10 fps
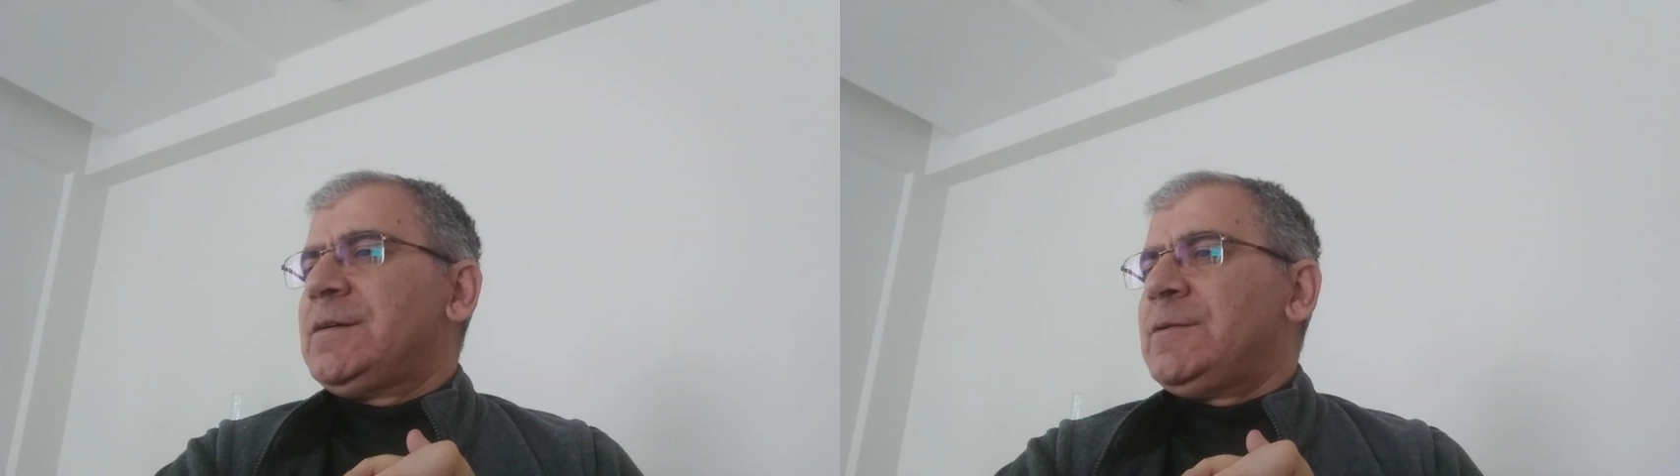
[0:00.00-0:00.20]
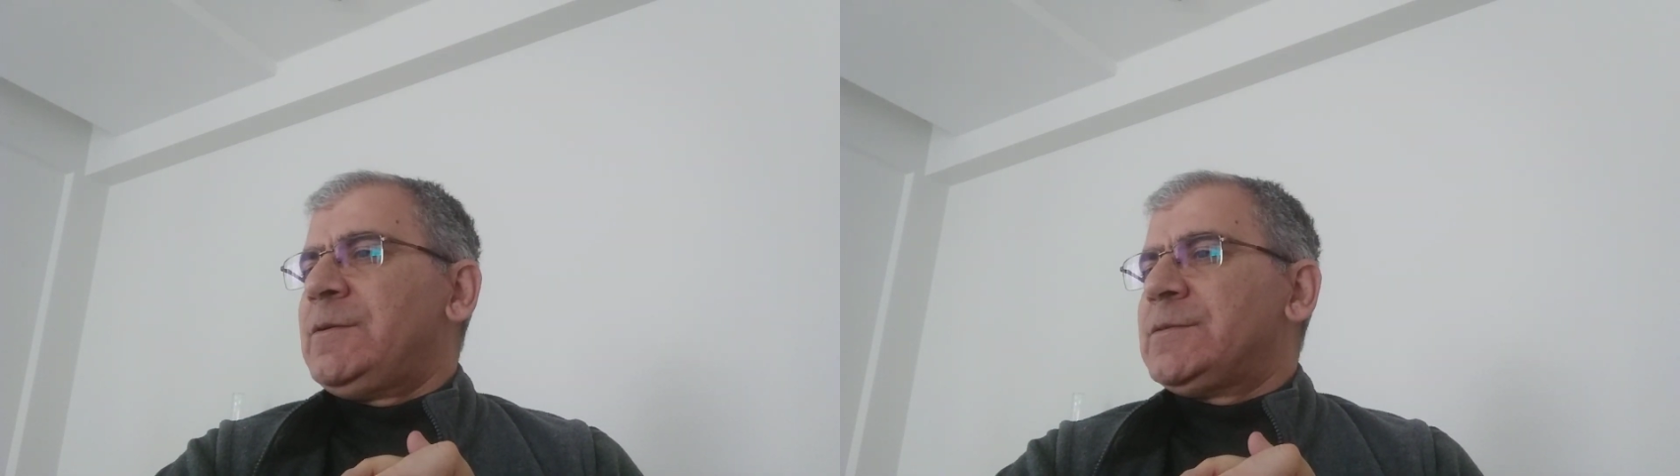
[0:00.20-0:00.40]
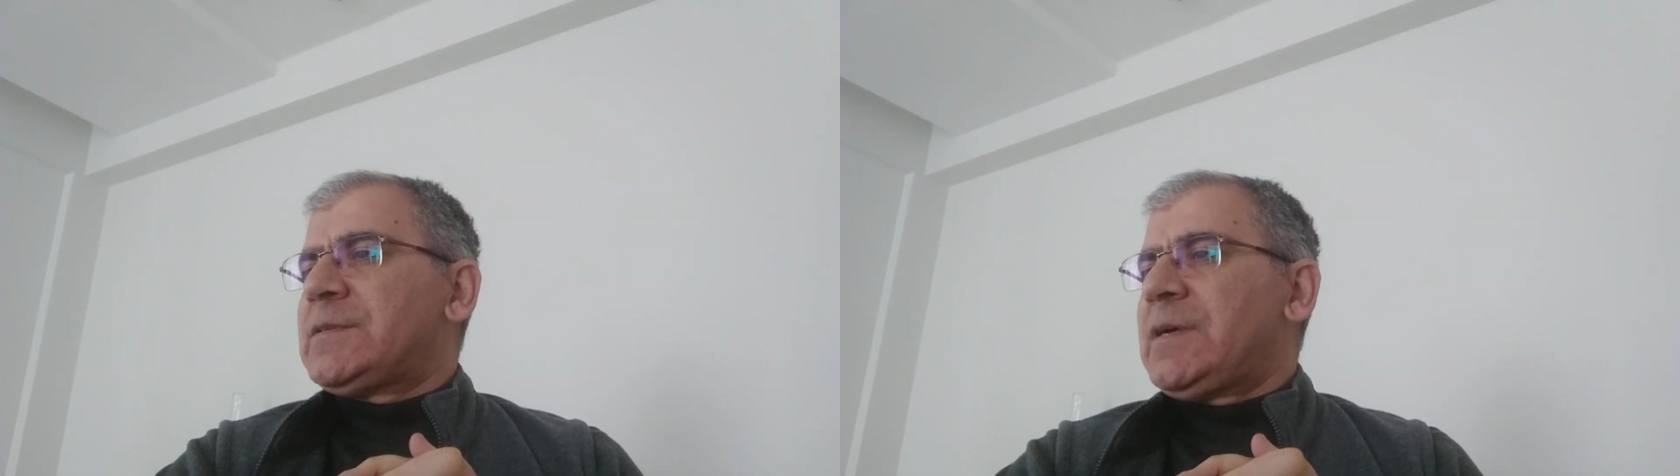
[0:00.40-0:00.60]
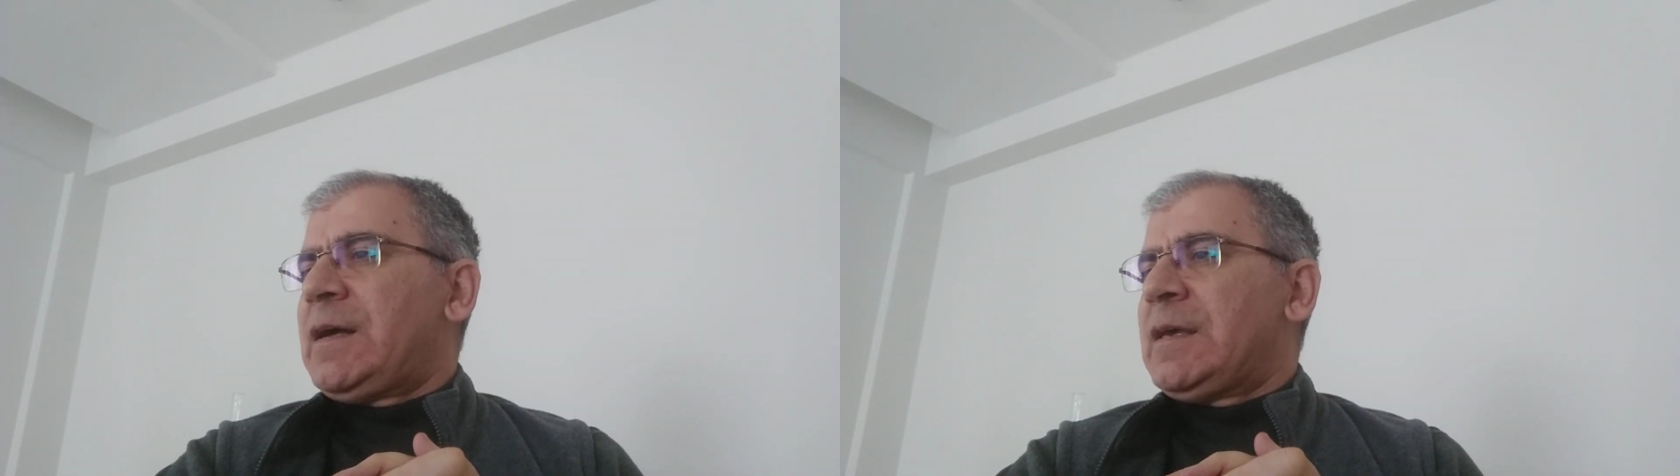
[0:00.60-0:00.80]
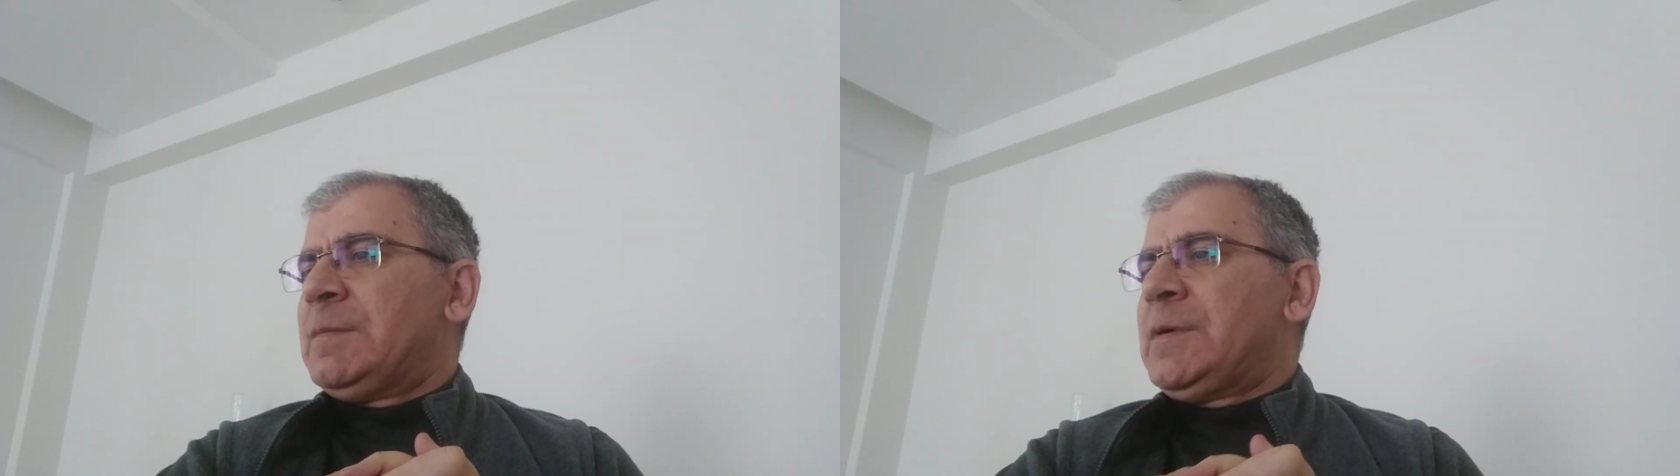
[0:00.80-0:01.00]
all the
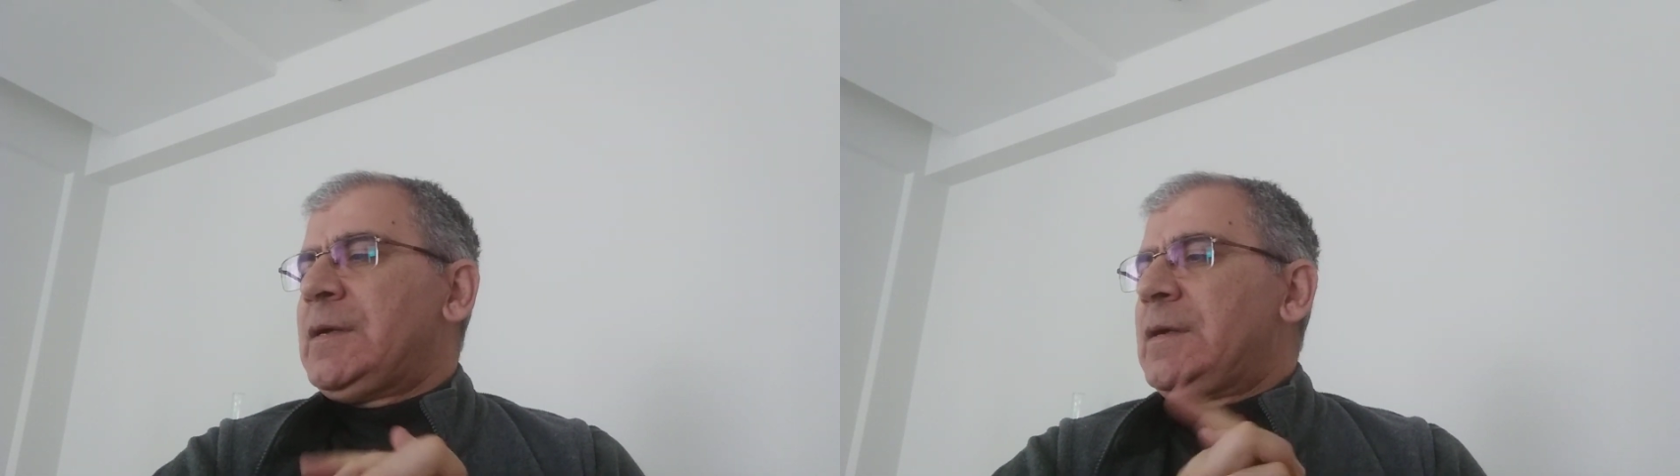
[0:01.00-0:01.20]
time.